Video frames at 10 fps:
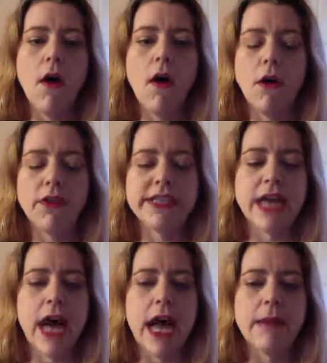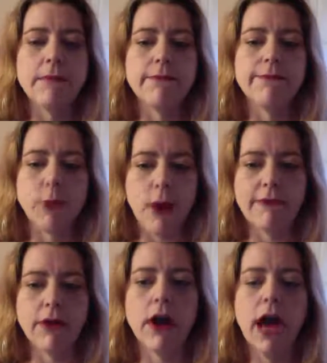All the time,
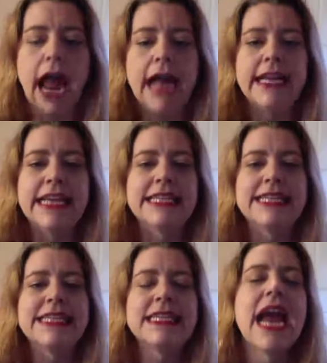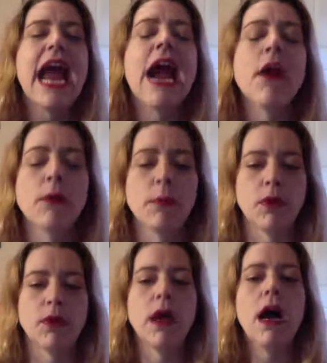forever. And it's
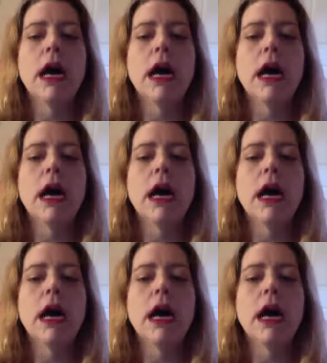terrible,